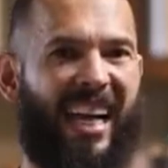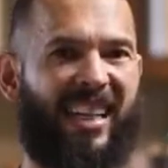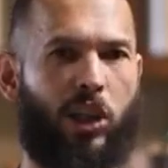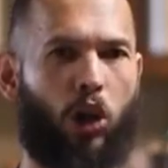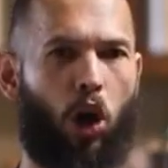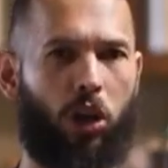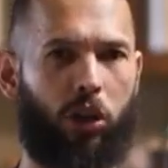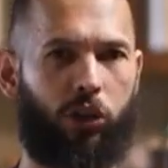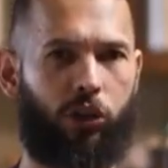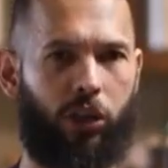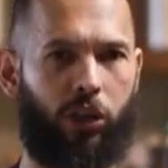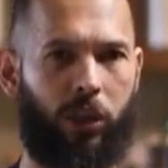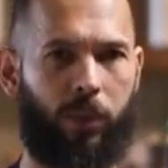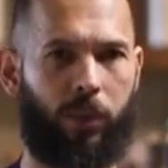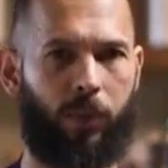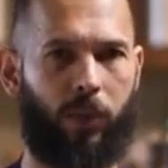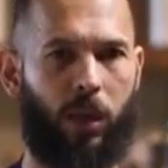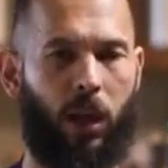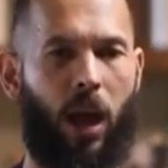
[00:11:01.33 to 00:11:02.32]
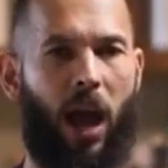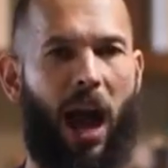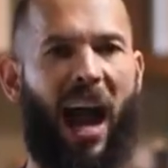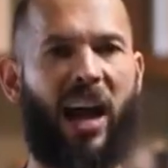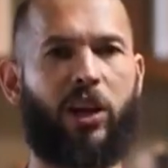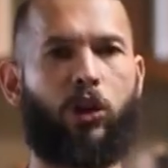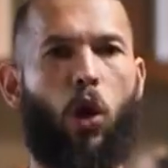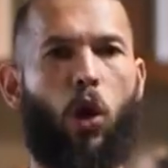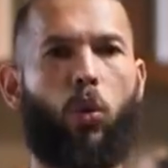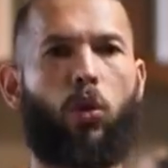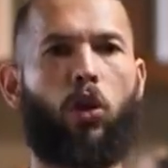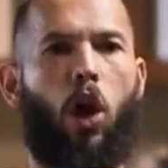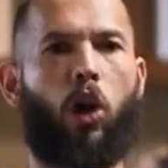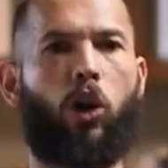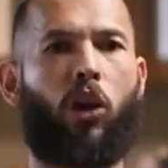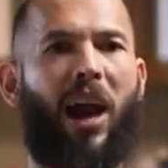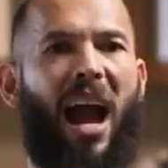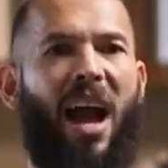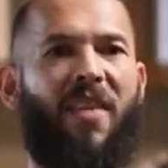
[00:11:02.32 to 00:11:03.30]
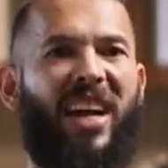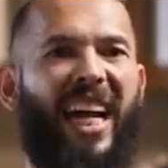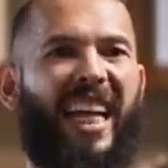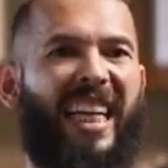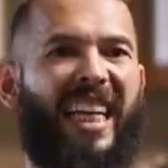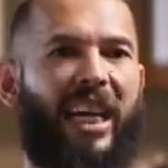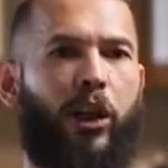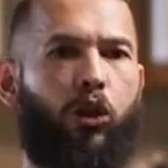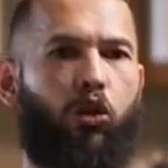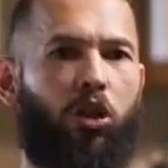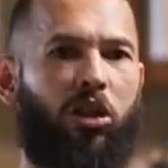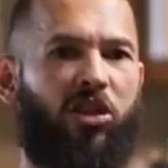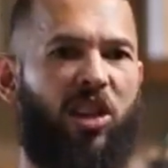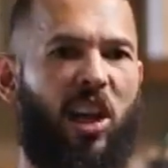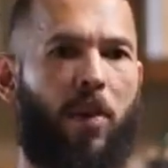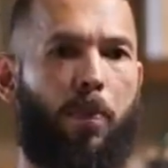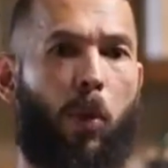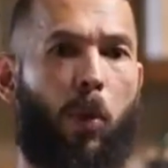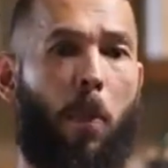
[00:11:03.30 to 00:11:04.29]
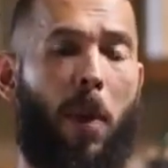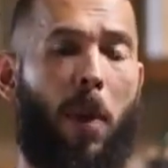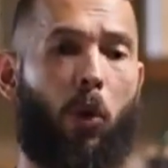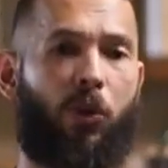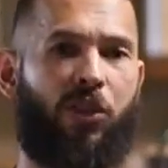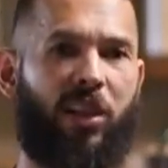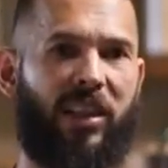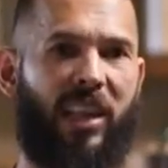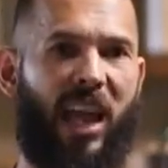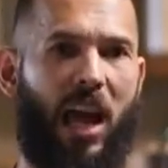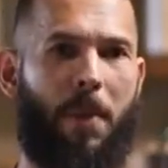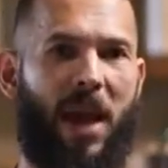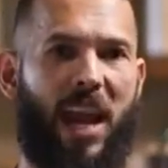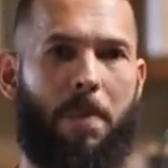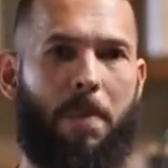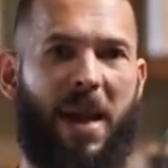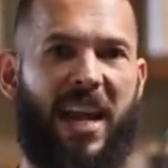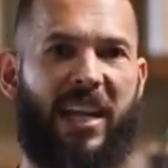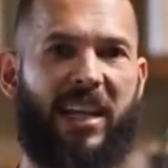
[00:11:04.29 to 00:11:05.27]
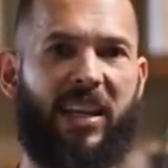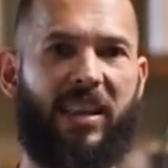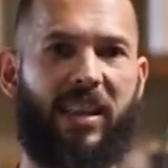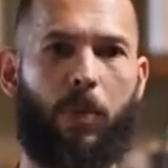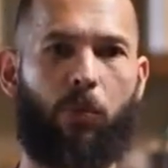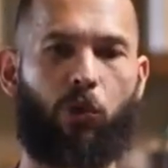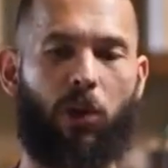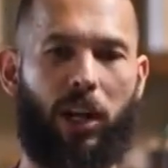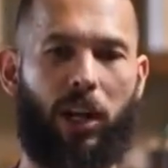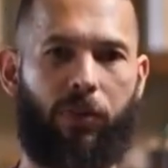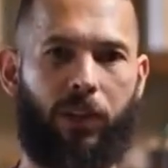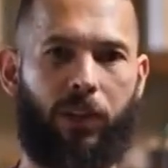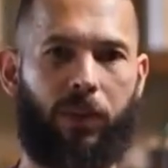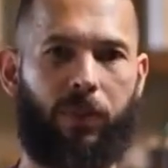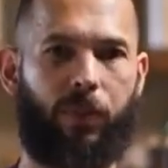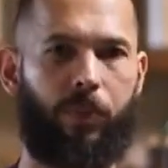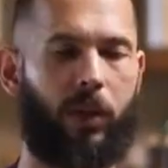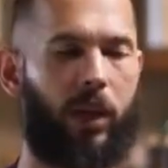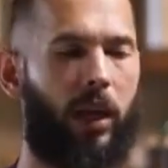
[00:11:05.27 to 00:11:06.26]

ideology, I no longer have any interest in promoting them and making them relevant.